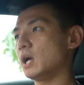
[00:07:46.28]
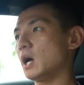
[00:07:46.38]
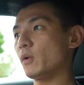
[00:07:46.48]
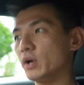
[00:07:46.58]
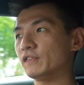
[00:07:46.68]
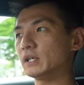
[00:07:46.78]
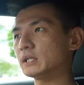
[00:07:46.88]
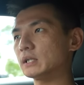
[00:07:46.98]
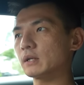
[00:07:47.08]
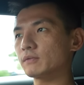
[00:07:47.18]

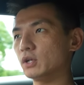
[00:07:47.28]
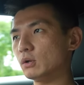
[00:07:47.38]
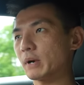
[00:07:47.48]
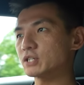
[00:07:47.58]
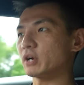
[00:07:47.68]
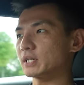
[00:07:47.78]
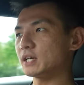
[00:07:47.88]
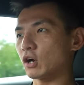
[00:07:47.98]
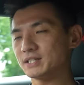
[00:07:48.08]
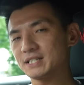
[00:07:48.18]
However, you know,
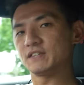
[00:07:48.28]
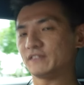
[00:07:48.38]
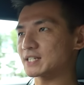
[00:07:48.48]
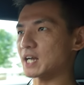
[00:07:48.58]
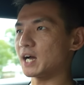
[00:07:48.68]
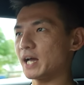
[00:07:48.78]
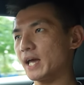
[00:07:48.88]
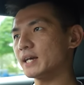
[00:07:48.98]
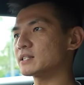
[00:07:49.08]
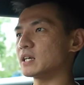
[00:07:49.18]
Maserati conceived this car
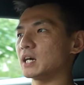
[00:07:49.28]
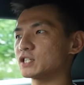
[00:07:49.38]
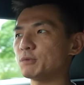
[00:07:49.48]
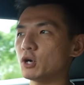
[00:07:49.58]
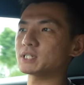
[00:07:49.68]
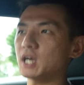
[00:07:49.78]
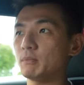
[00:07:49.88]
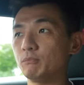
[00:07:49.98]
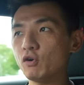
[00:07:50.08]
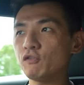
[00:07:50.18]
as a sports car
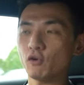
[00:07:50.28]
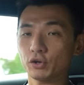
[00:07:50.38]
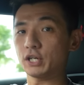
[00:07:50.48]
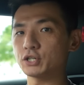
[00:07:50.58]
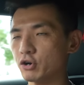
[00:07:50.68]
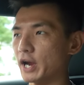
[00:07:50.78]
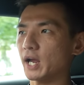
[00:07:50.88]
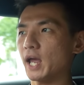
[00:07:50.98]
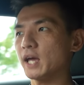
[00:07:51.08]
both for the track